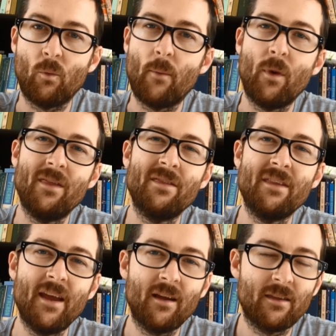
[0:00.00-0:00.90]
when we
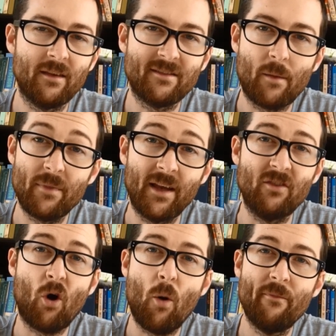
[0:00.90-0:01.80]
think that something
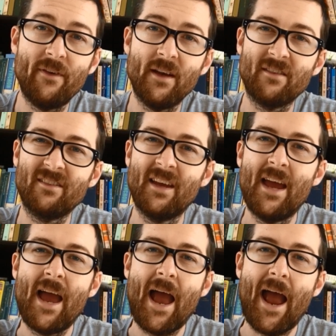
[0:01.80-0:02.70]
is obvious,
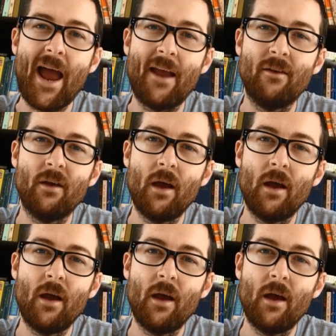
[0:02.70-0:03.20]
and